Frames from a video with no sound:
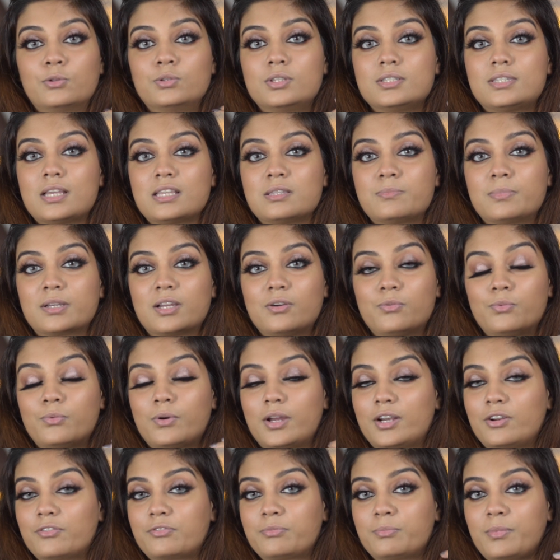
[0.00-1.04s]
this has become
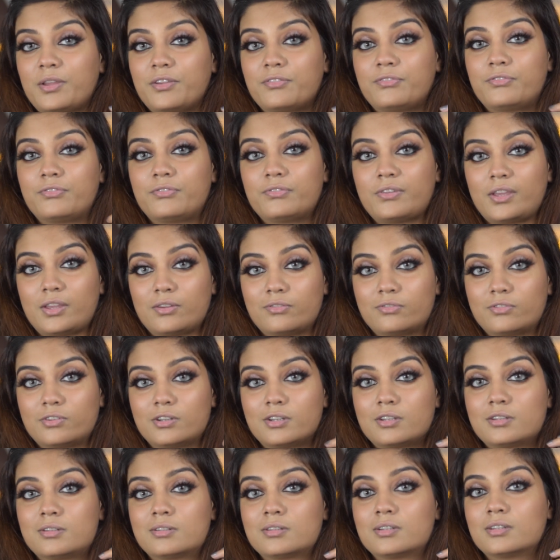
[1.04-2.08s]
one of my
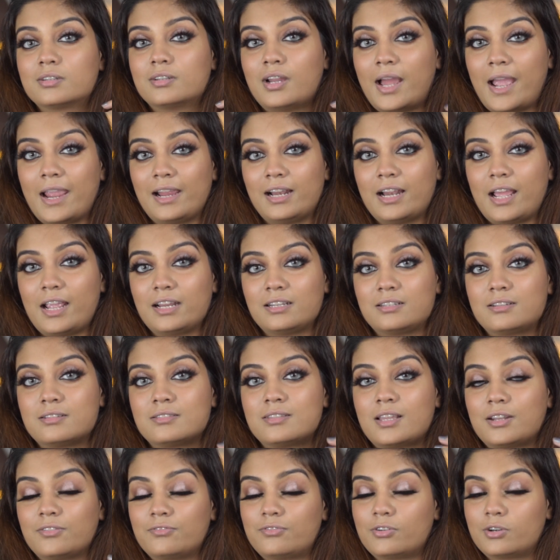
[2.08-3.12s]
favorite
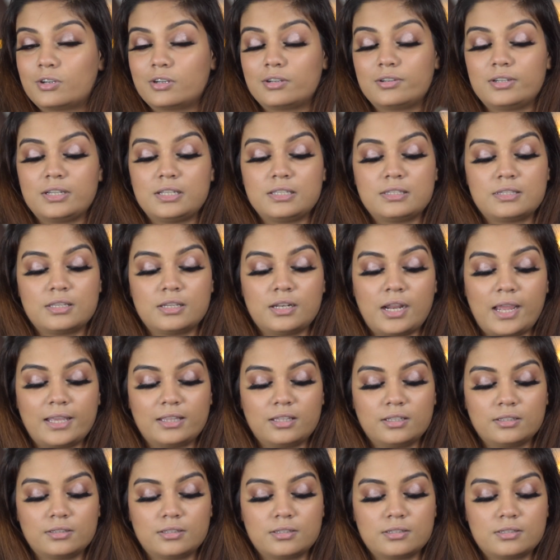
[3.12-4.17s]
highlighters, and for a reason. I
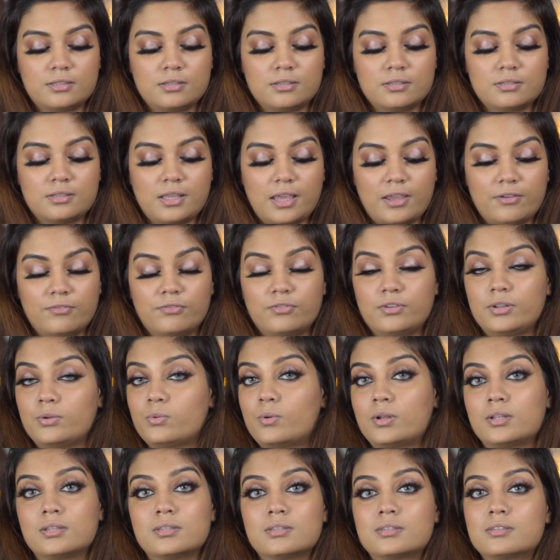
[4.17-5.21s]
think this is
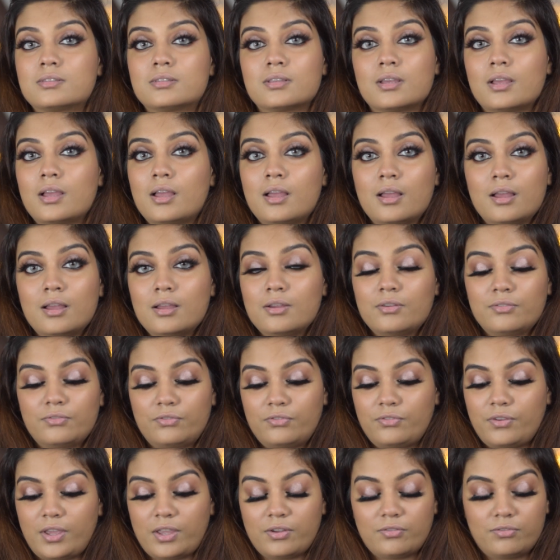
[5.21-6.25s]
everyone's
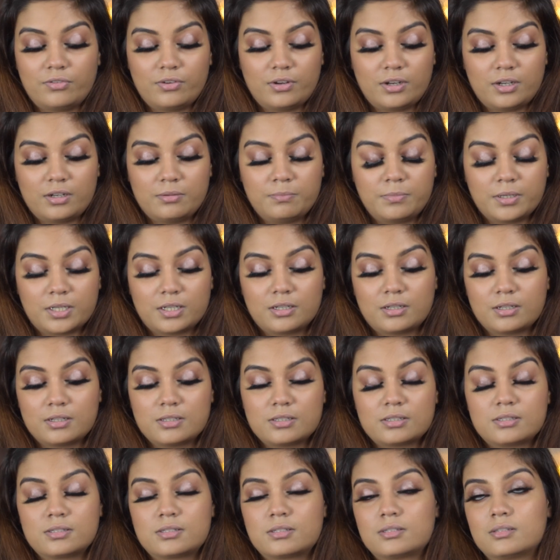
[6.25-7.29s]
favorite
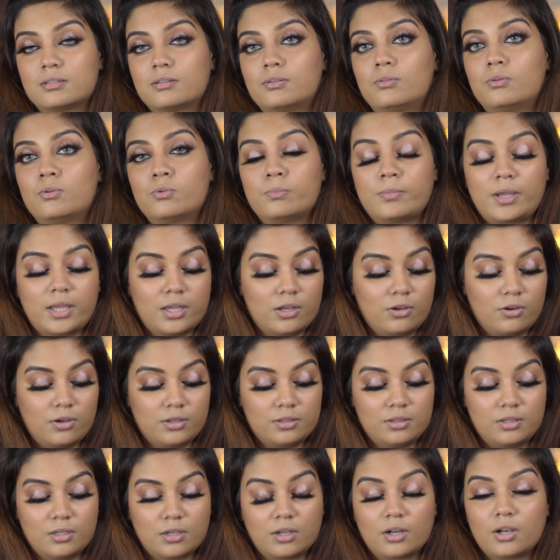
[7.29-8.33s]
because oh my
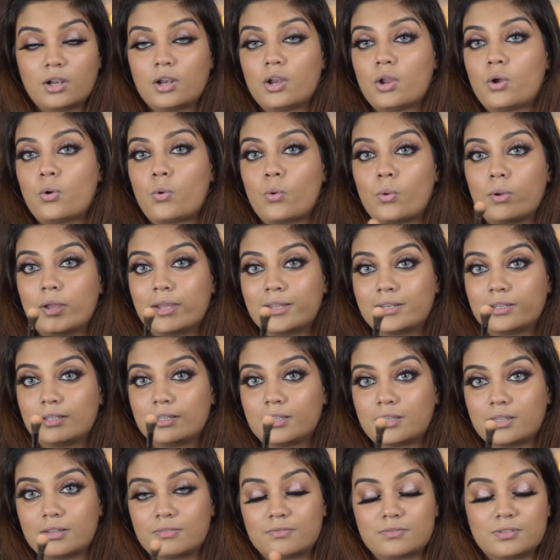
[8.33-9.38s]
god, the glow
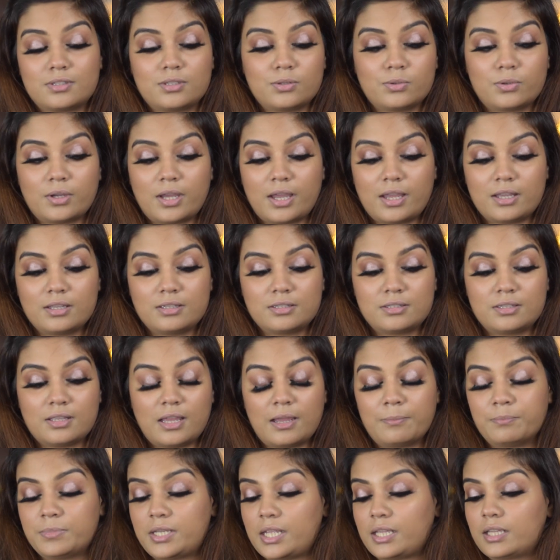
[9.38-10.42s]
it gives, you guys.
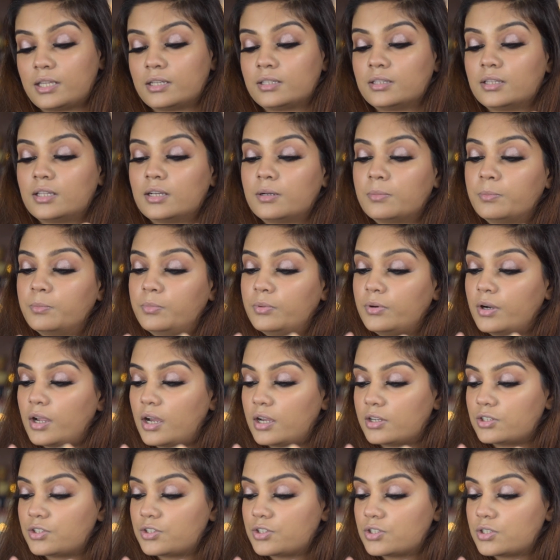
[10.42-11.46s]
I'm taking the
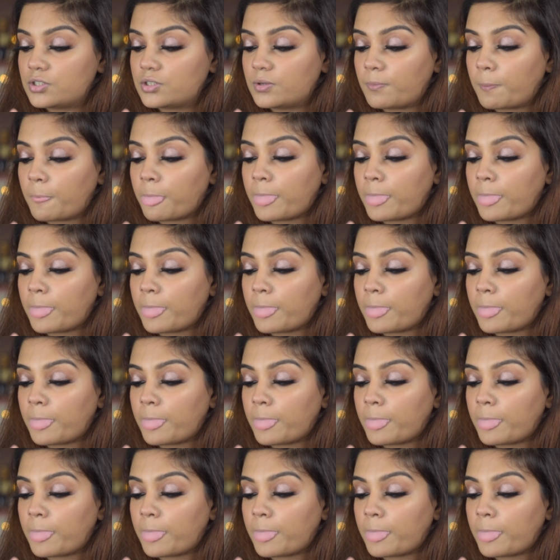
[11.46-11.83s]
brush